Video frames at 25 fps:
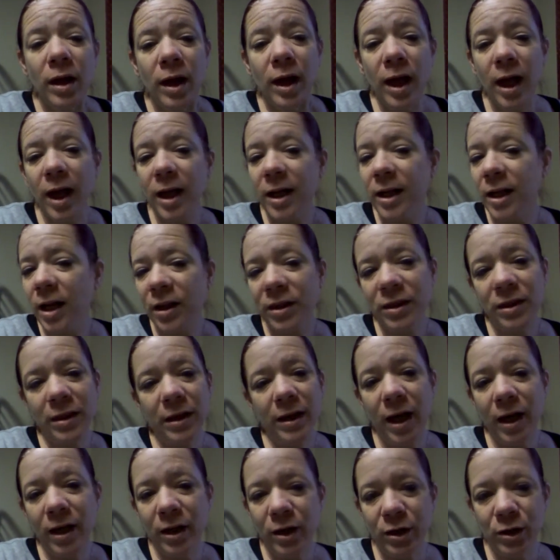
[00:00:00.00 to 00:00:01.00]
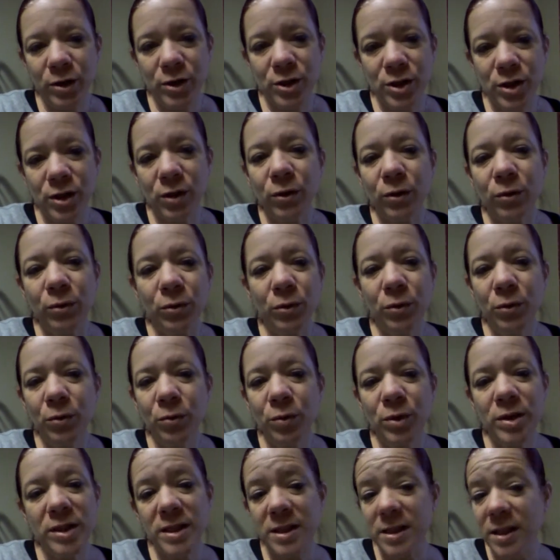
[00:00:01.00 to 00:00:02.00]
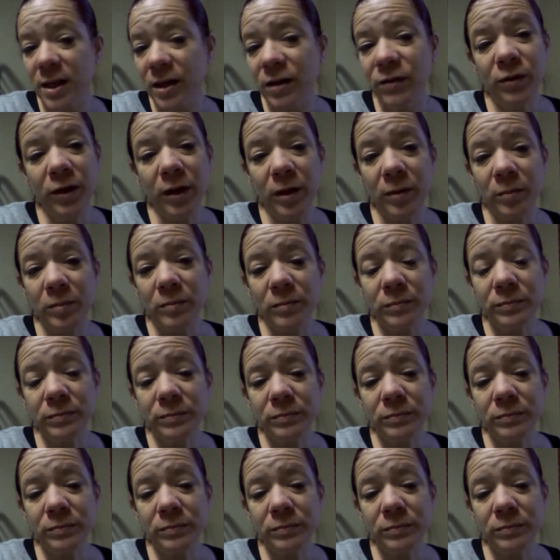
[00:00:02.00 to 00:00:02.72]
and nothing I could do would save him.